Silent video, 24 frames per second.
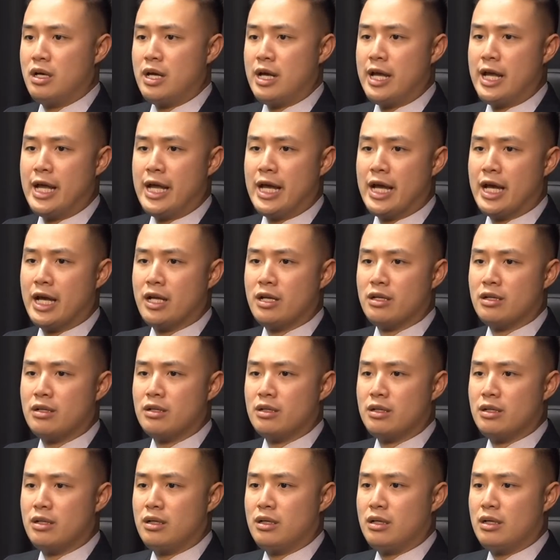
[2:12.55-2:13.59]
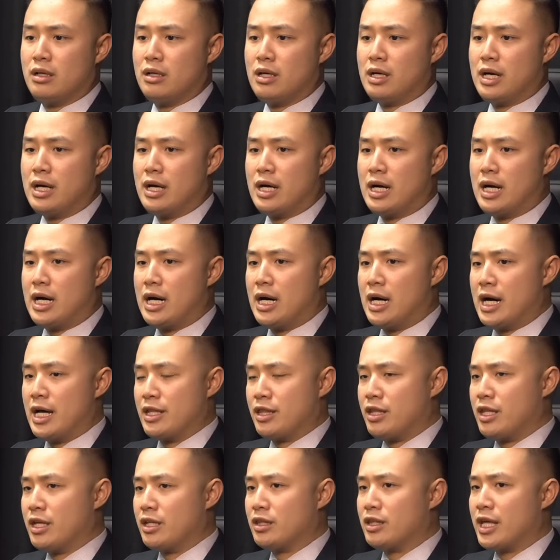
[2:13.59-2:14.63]
And I
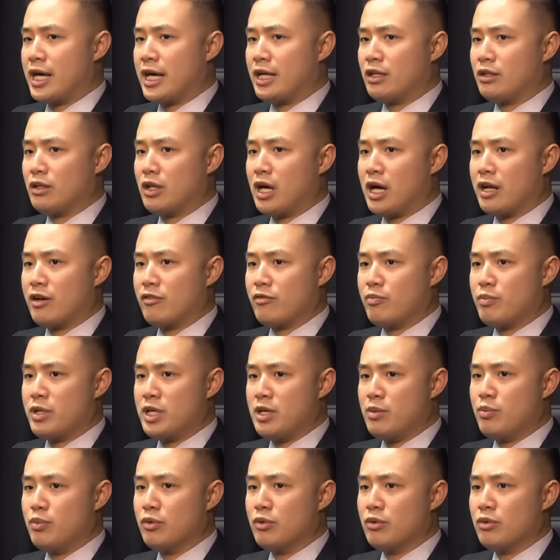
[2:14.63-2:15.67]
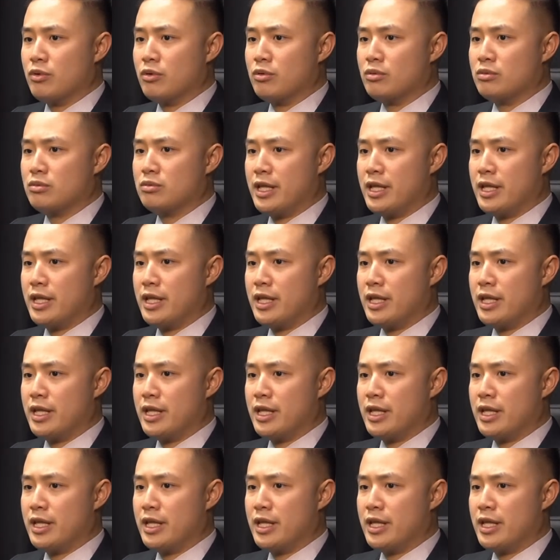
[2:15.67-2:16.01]
think that a lot of people